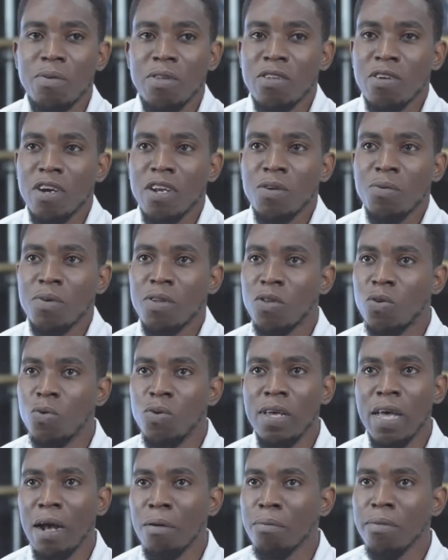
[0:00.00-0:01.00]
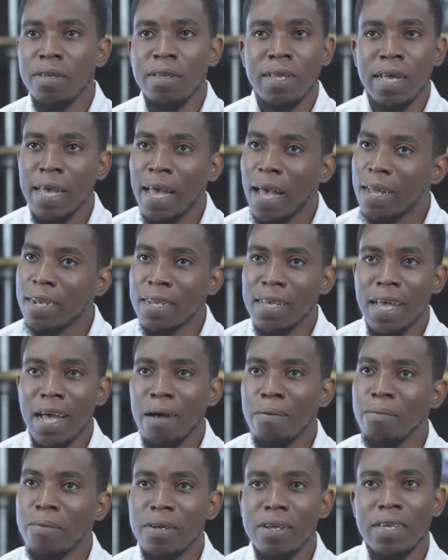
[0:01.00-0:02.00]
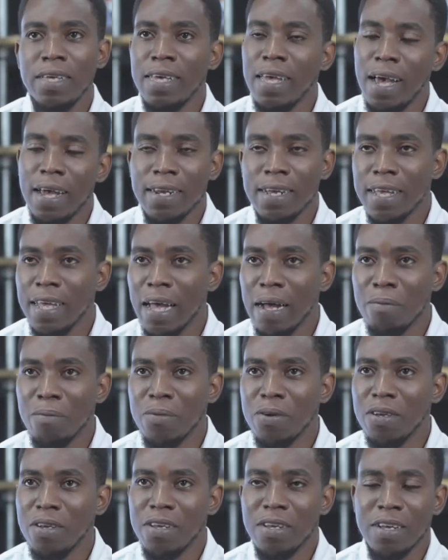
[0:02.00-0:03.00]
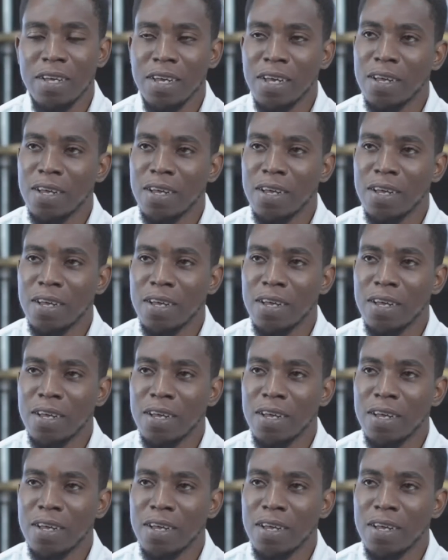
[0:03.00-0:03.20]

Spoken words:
We started with 2 cameras. I had a camera, he had a camera.